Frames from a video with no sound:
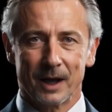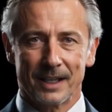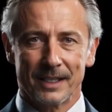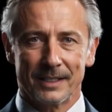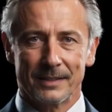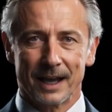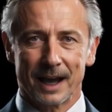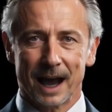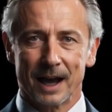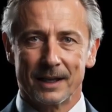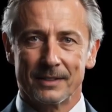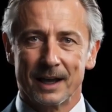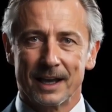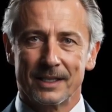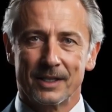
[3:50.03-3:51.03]
Once the
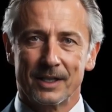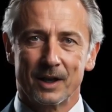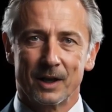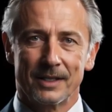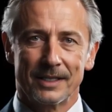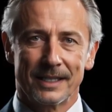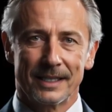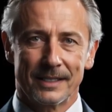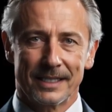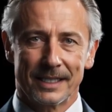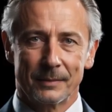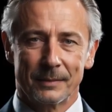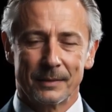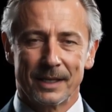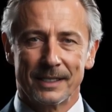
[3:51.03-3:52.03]
reflection point is
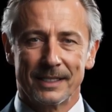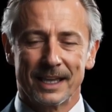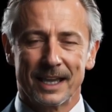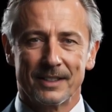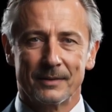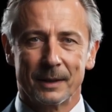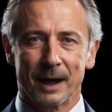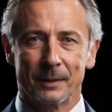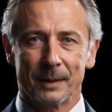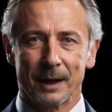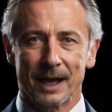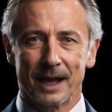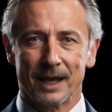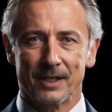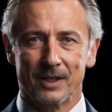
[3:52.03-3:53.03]
identified, mark
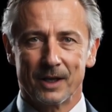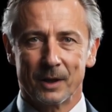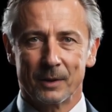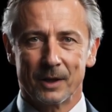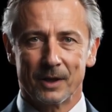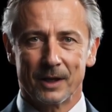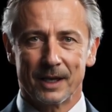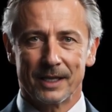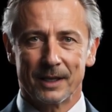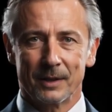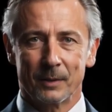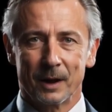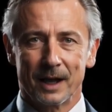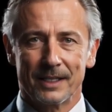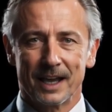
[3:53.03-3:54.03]
it on the wall using
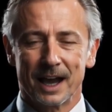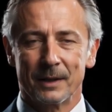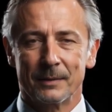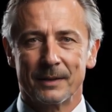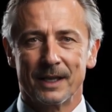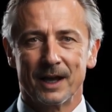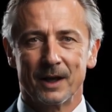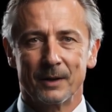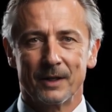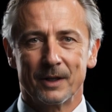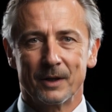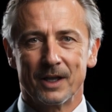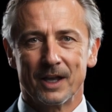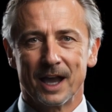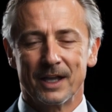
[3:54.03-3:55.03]
masking tape or a
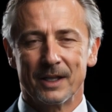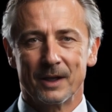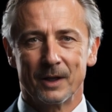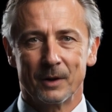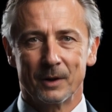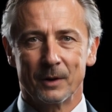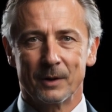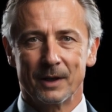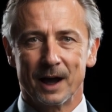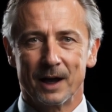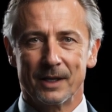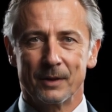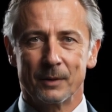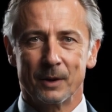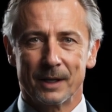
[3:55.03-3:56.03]
post-it note.
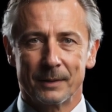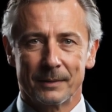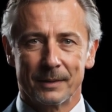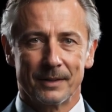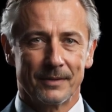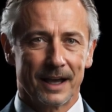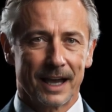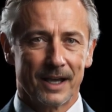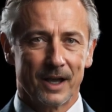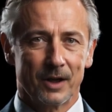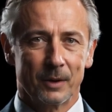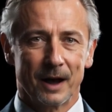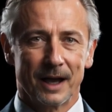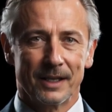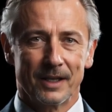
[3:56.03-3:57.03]
Use
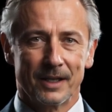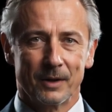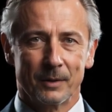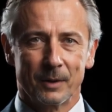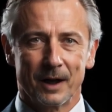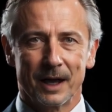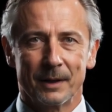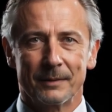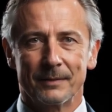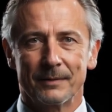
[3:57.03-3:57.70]
of tape measure.